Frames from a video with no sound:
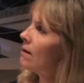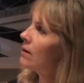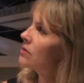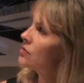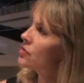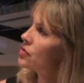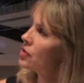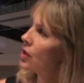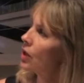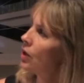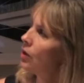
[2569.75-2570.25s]

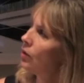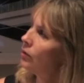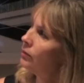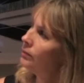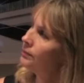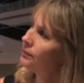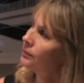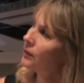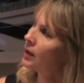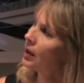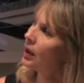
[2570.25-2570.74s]
So
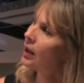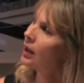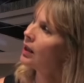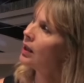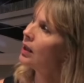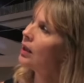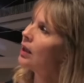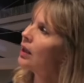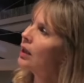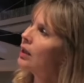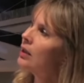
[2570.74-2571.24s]

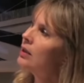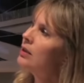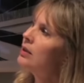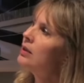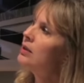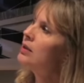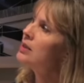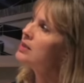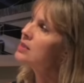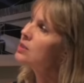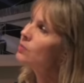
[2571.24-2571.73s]

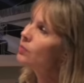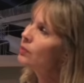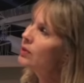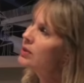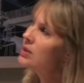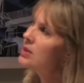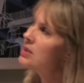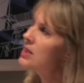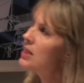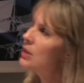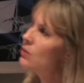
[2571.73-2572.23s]
does the brain
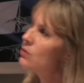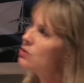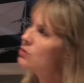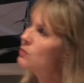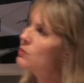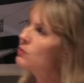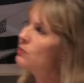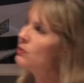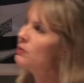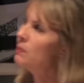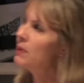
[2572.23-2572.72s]
distinguish
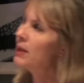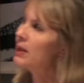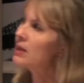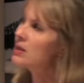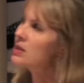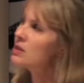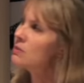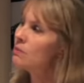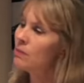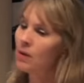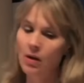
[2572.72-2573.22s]
between
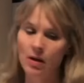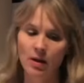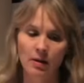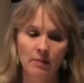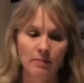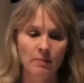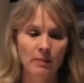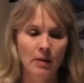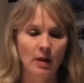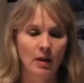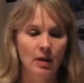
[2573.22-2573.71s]

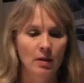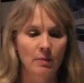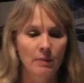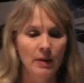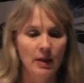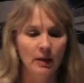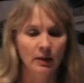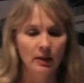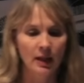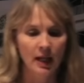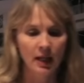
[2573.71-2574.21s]
pantomime
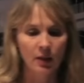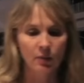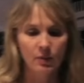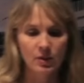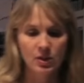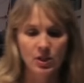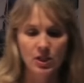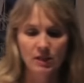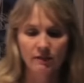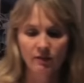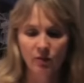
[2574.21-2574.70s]
and
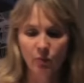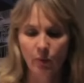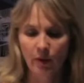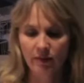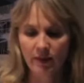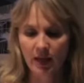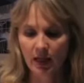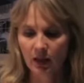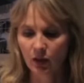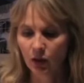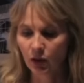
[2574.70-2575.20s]
language even
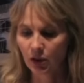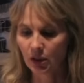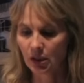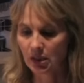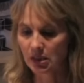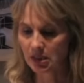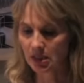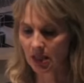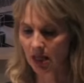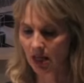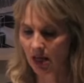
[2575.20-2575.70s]
when they look the
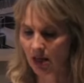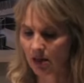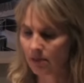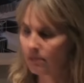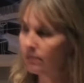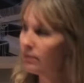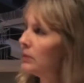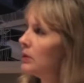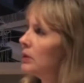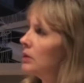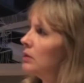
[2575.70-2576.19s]

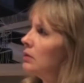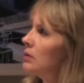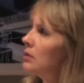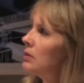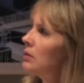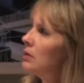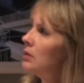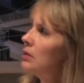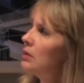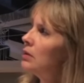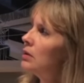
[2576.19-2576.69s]
same?
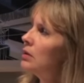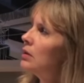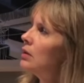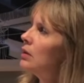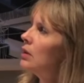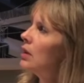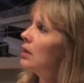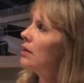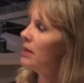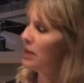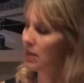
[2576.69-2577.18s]

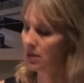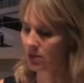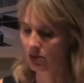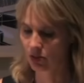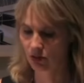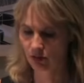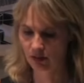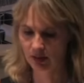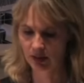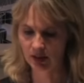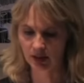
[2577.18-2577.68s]
The
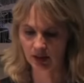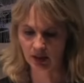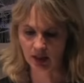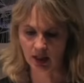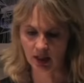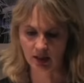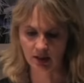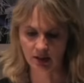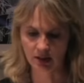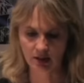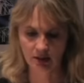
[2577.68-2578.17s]
answer is
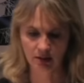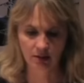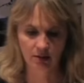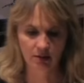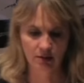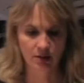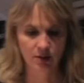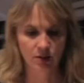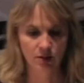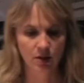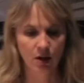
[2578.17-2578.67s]
yes.
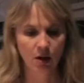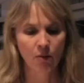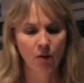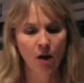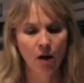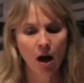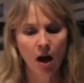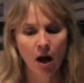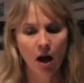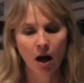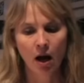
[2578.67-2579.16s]
So
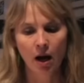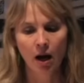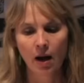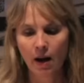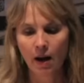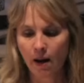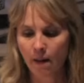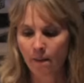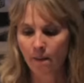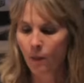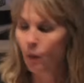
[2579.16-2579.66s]

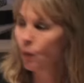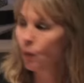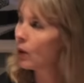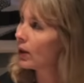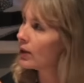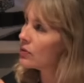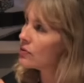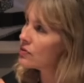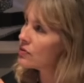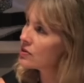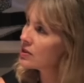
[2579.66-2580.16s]

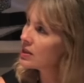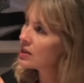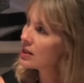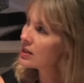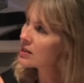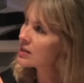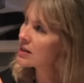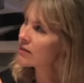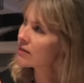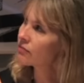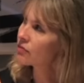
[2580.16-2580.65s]
what you see
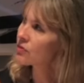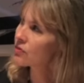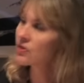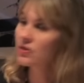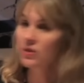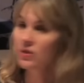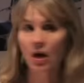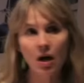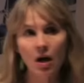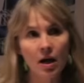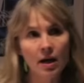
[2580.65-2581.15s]
is that for
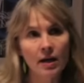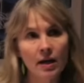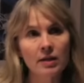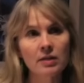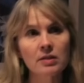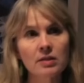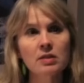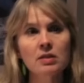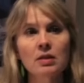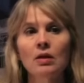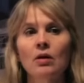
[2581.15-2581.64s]

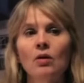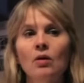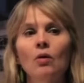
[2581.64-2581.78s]
signs,